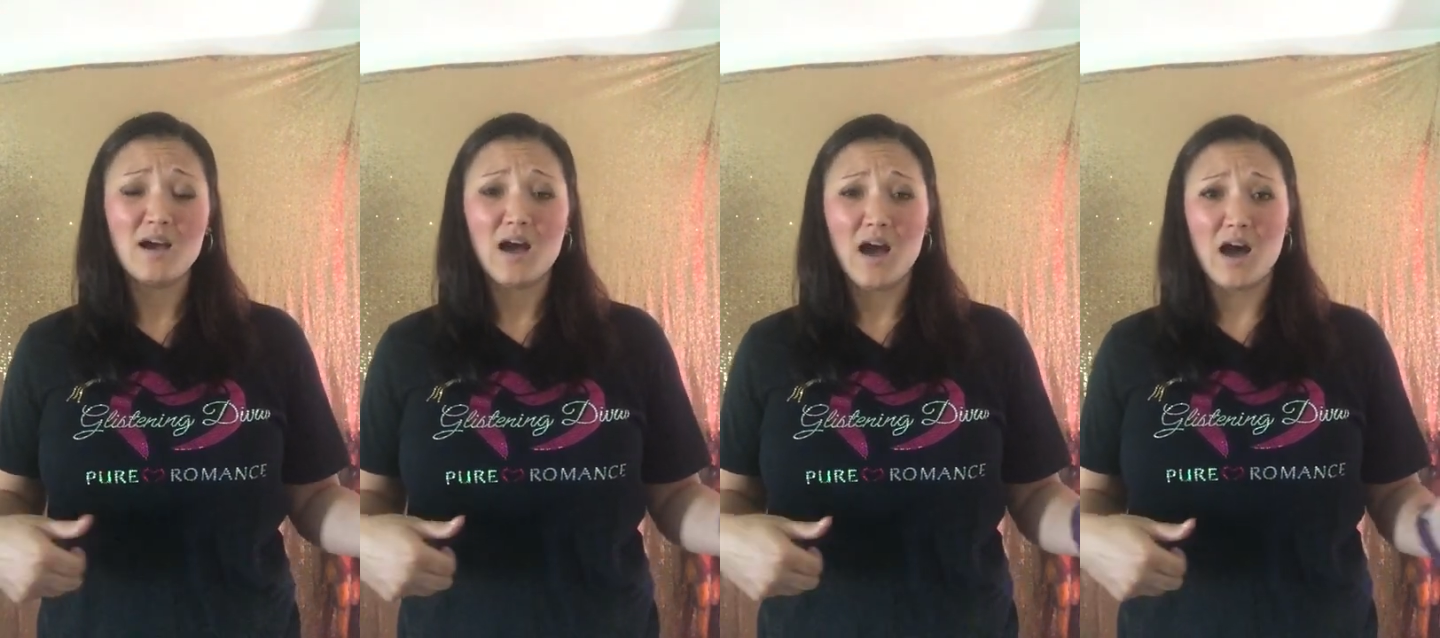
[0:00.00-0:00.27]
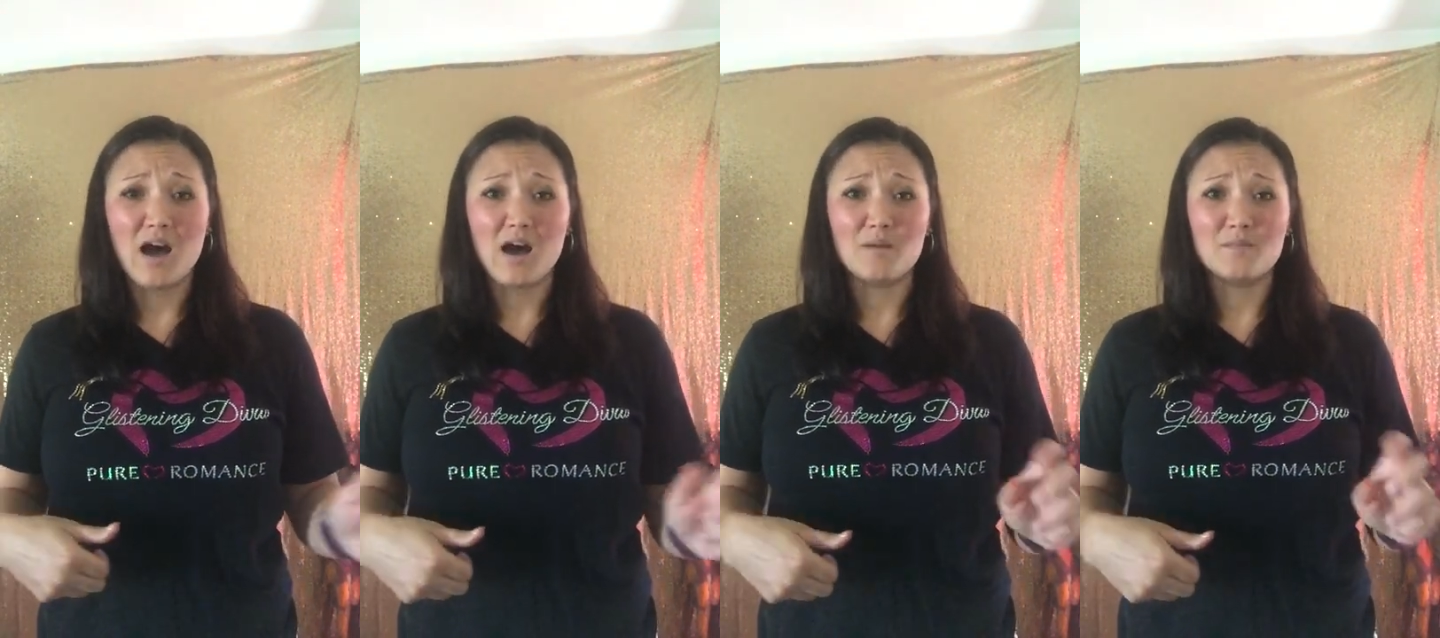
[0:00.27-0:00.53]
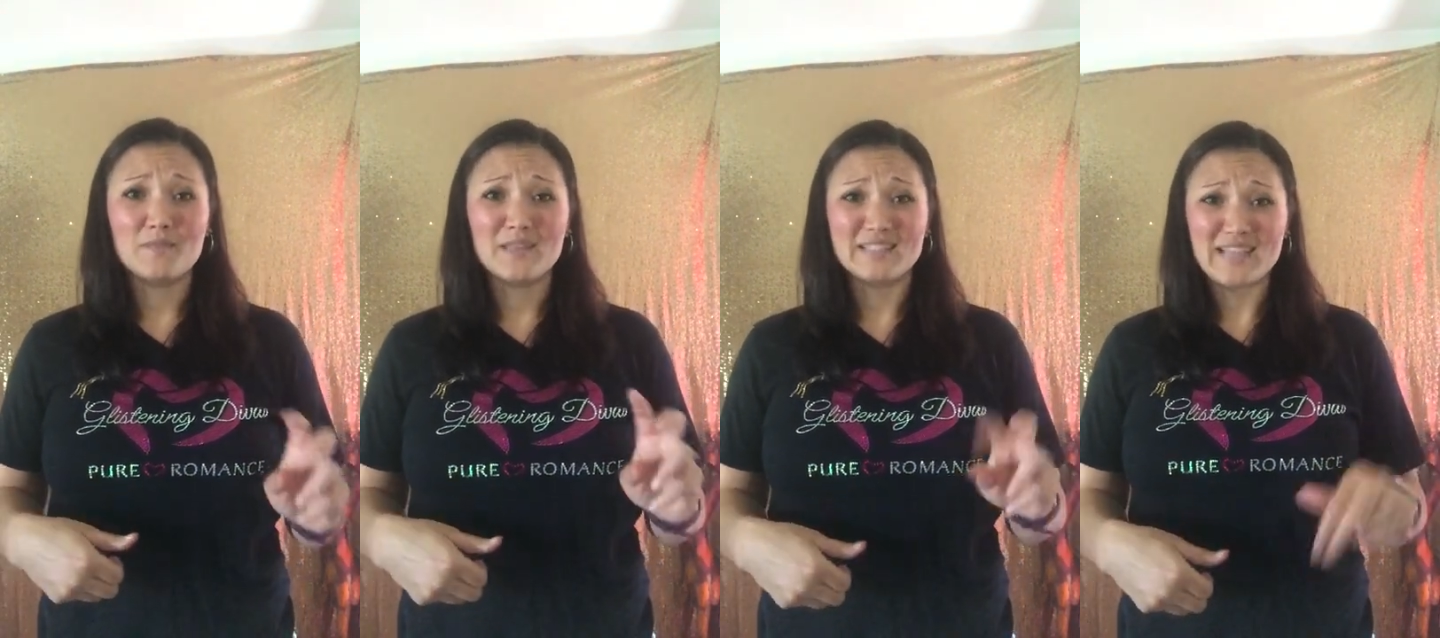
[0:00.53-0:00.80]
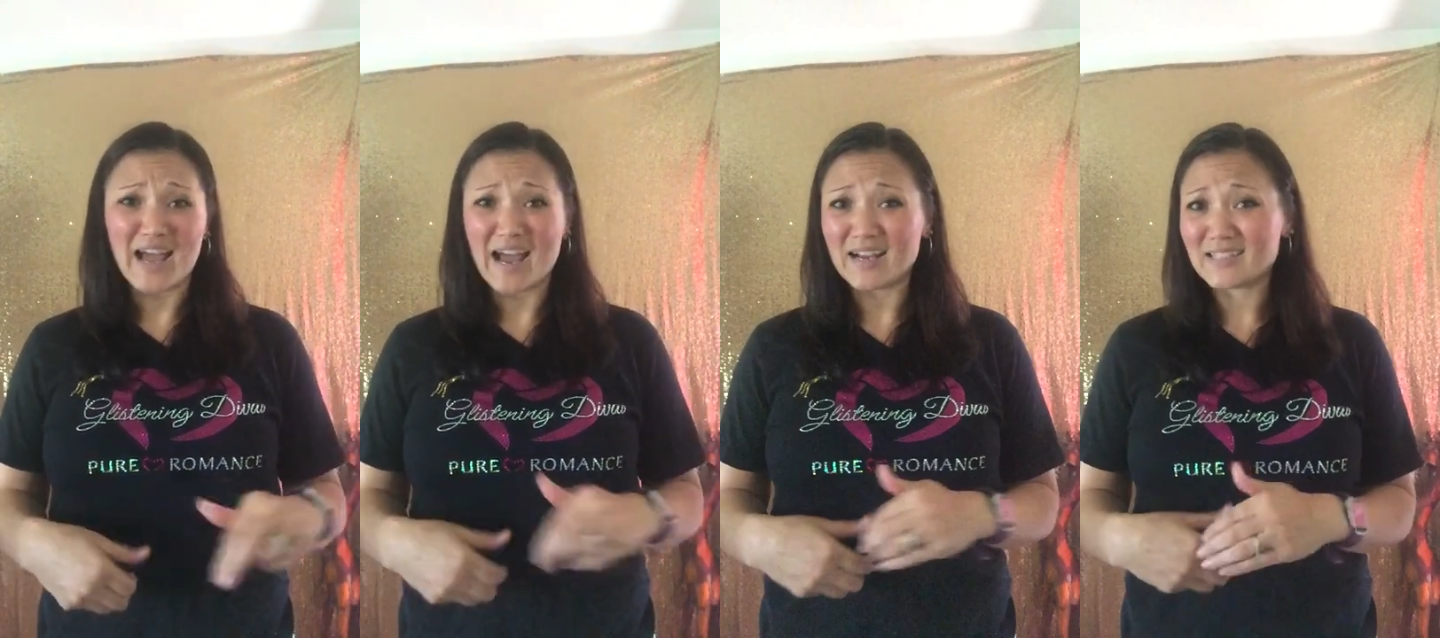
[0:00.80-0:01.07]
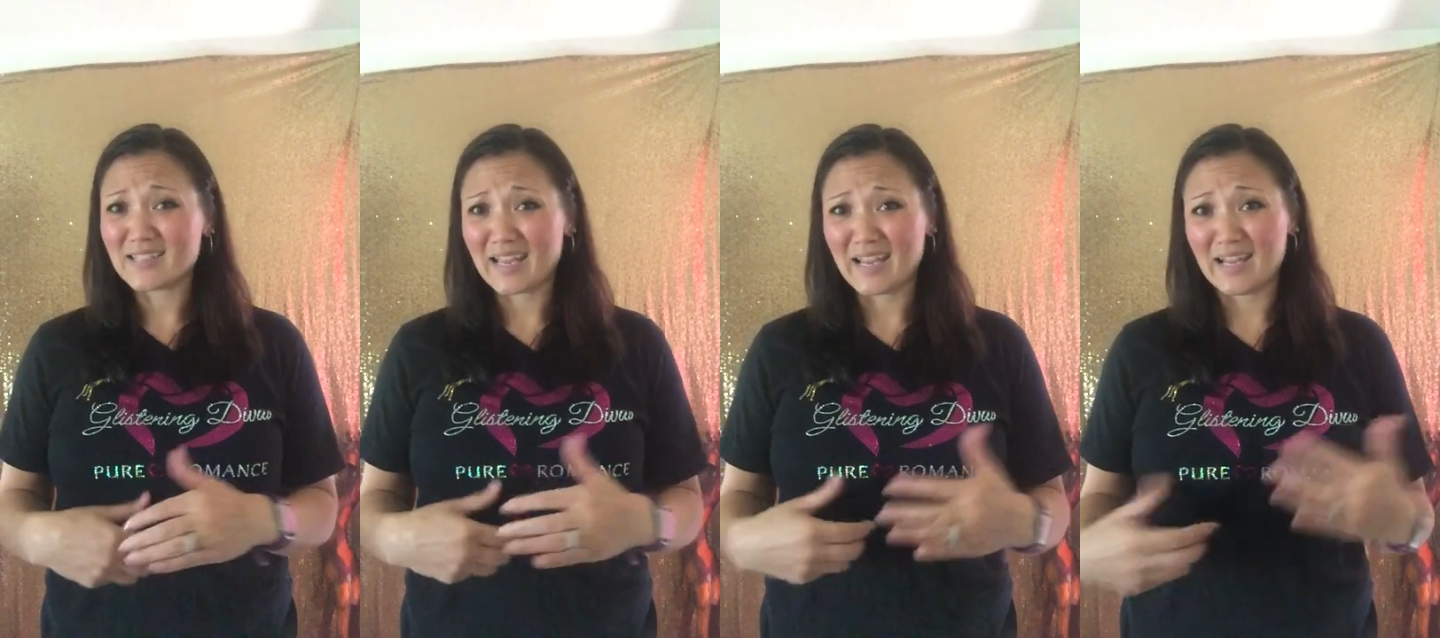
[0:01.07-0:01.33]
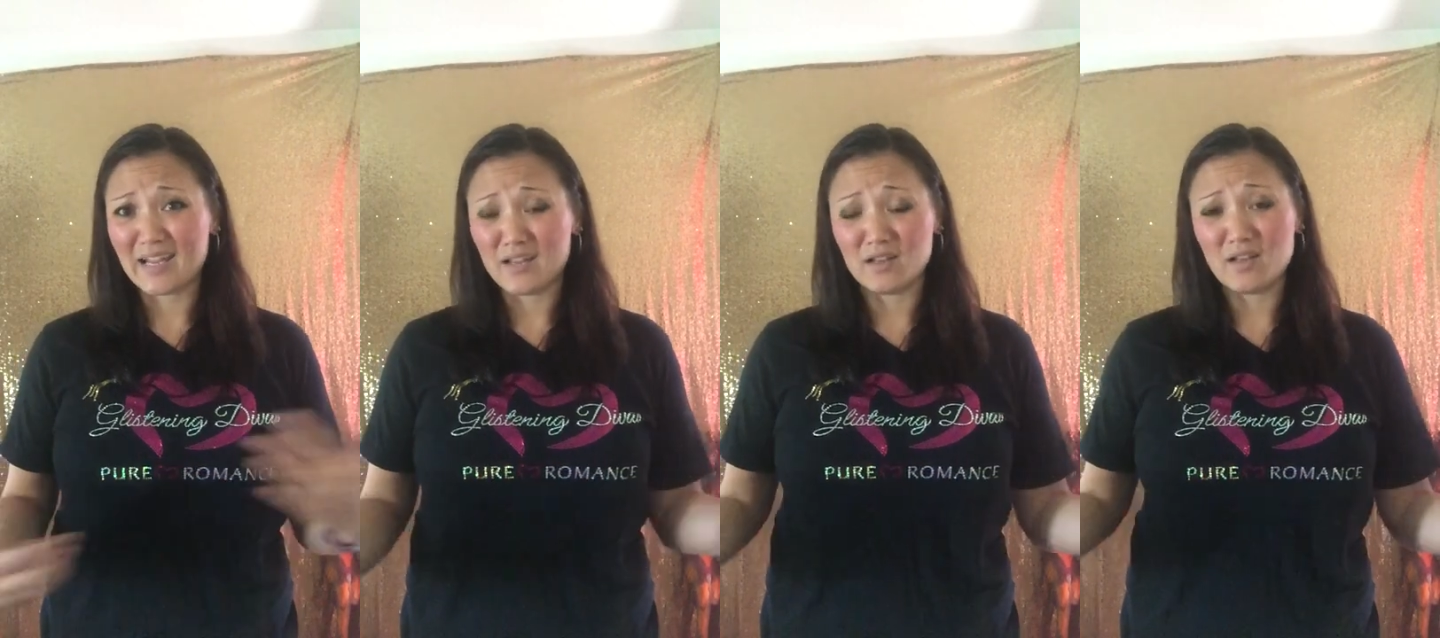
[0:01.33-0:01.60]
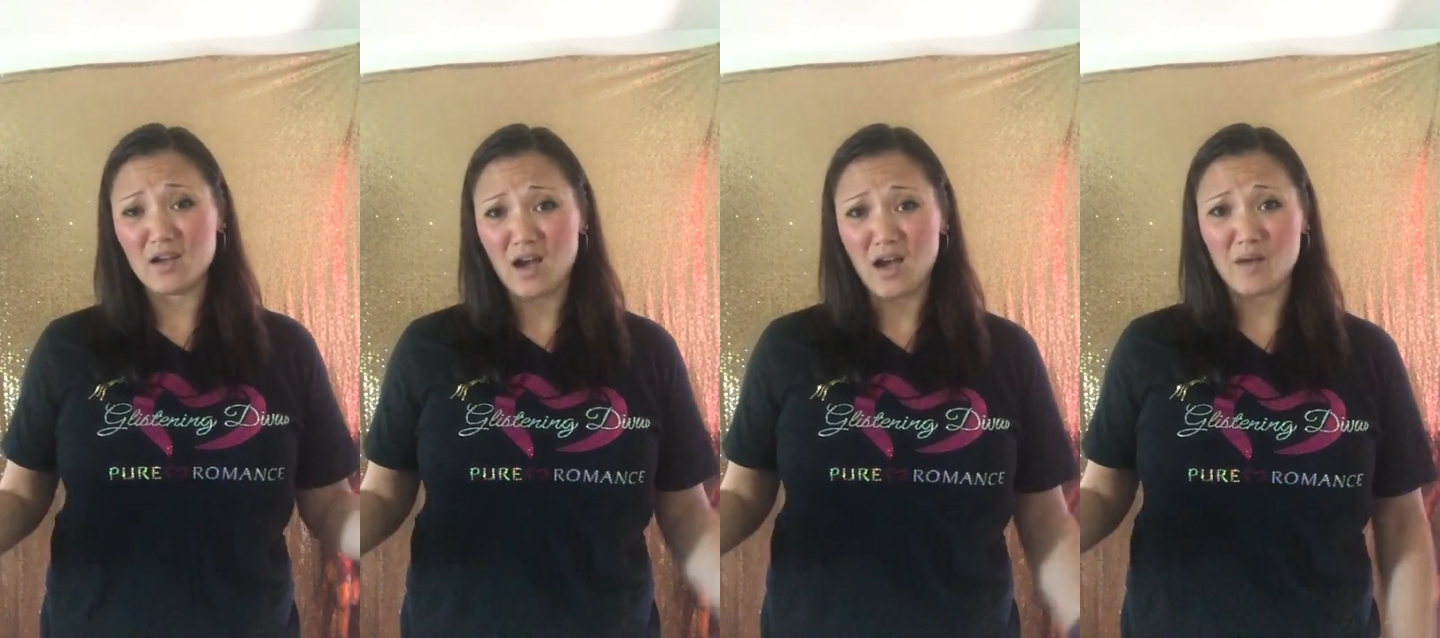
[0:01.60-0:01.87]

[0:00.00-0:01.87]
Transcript: the tax, and